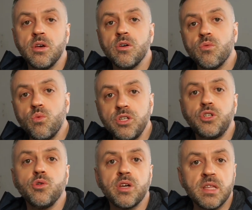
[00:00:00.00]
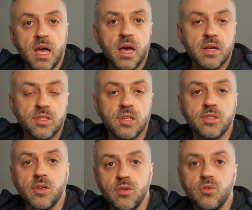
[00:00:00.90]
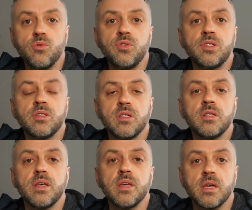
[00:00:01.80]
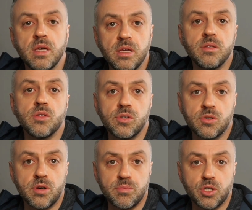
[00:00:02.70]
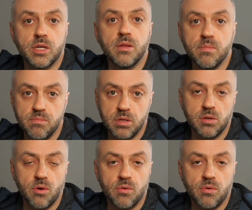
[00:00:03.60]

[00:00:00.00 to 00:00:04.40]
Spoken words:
which you can access using the link in the description below.